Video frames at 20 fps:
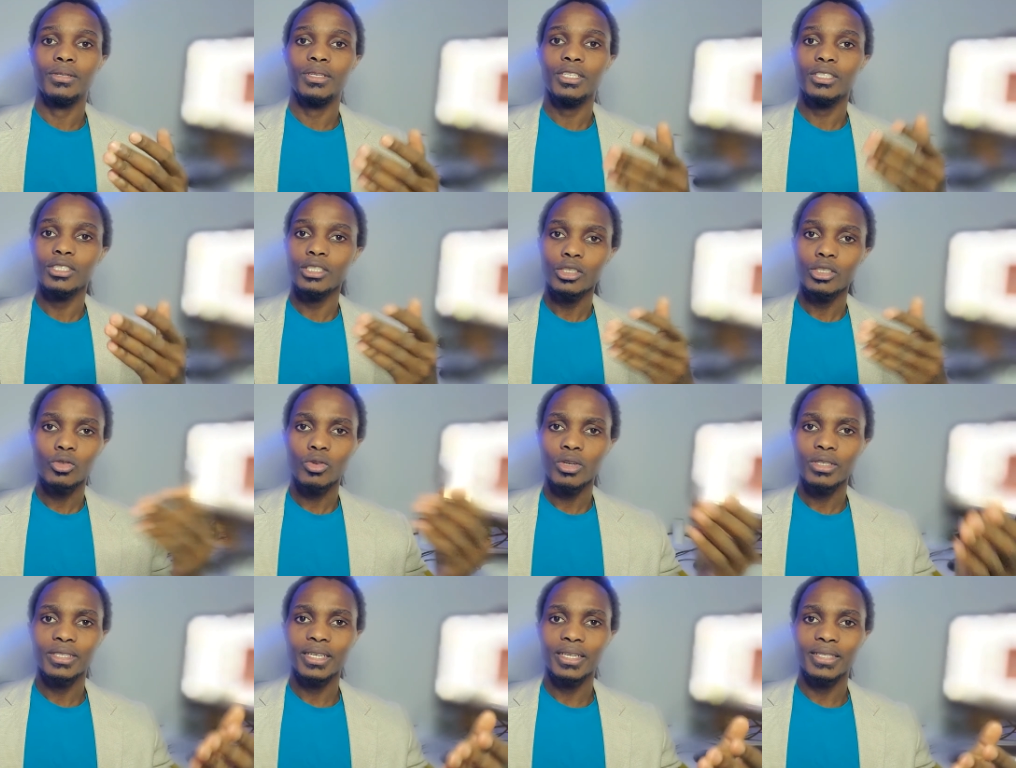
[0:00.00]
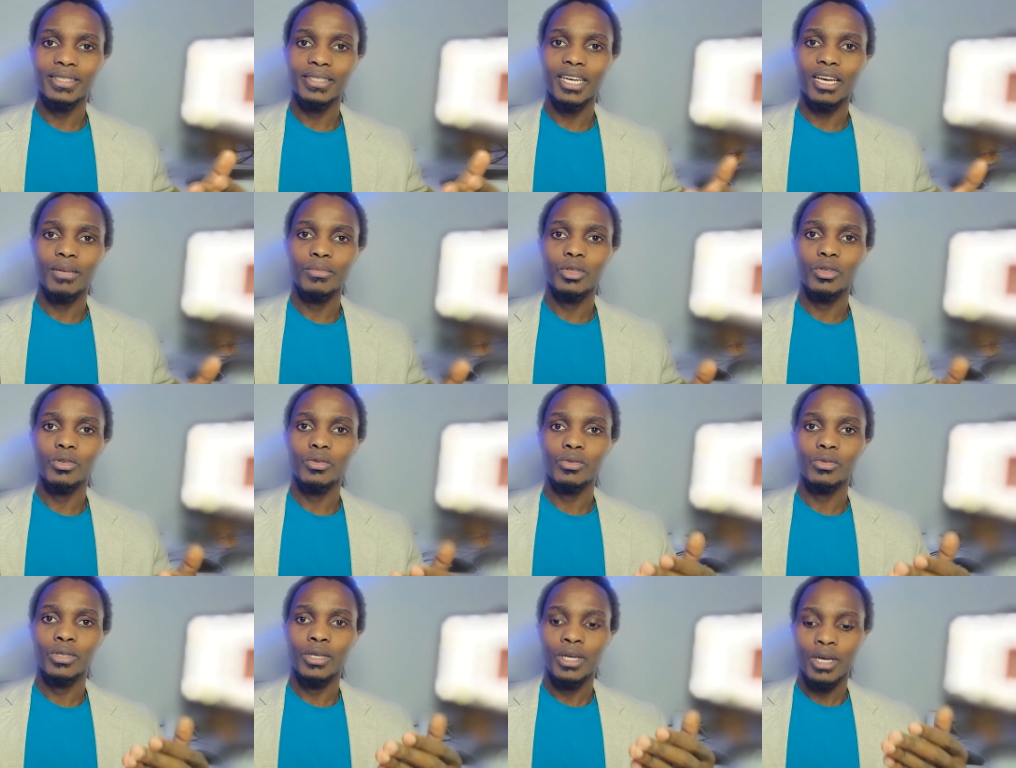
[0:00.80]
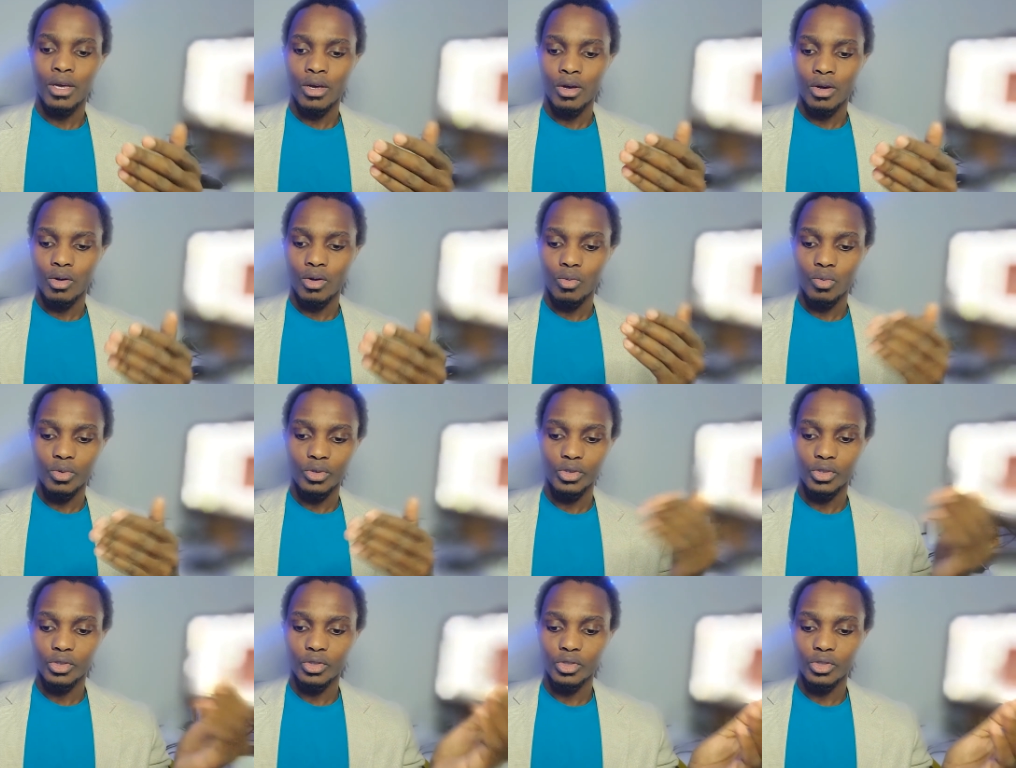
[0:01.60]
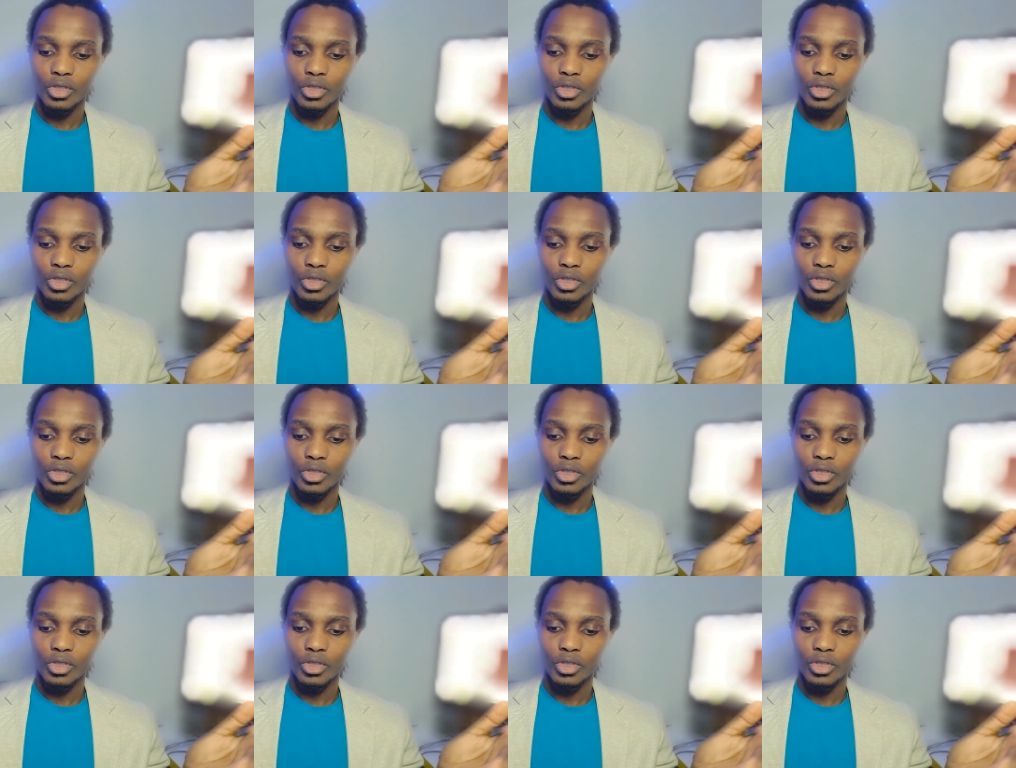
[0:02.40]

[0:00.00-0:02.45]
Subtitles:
It's gonna take time. Once